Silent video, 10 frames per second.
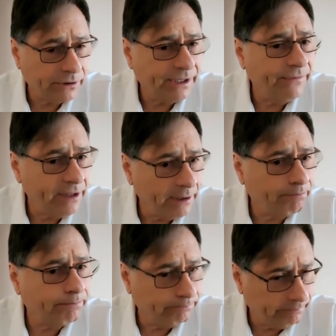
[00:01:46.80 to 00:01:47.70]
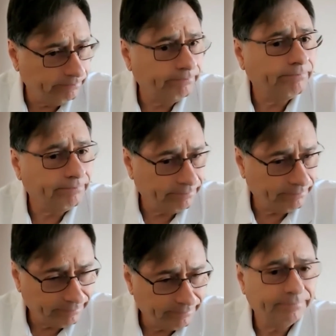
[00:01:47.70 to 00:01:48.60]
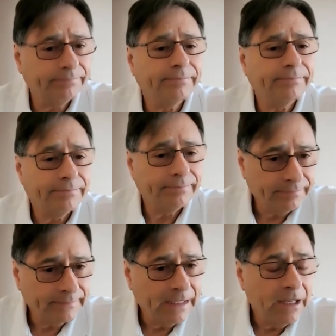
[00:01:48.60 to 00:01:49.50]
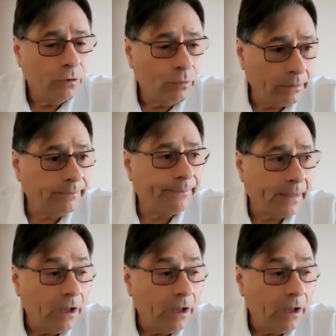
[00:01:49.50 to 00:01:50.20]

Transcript: orders, sending out shipments, doing everything. So